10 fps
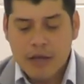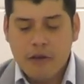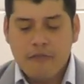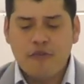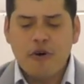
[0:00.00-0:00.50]

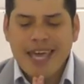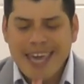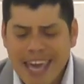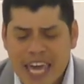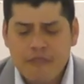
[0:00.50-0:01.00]
For
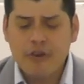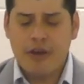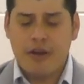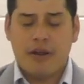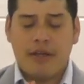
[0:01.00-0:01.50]

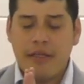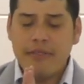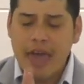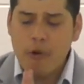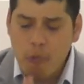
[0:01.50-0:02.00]
even
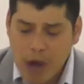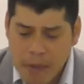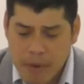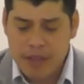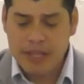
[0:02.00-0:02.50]
their
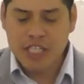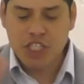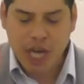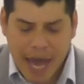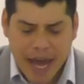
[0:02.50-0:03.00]
women did
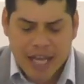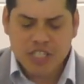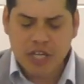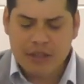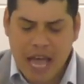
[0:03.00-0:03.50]
change
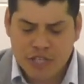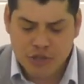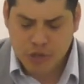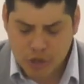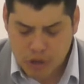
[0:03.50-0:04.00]
the
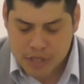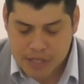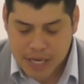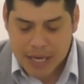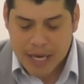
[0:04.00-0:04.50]
natural
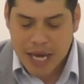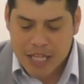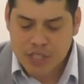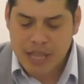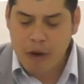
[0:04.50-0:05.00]
use
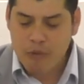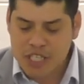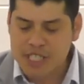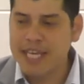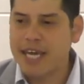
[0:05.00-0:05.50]
into that which
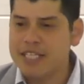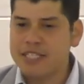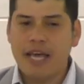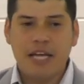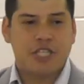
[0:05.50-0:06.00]
is against
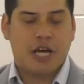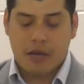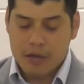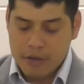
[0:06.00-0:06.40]
nature.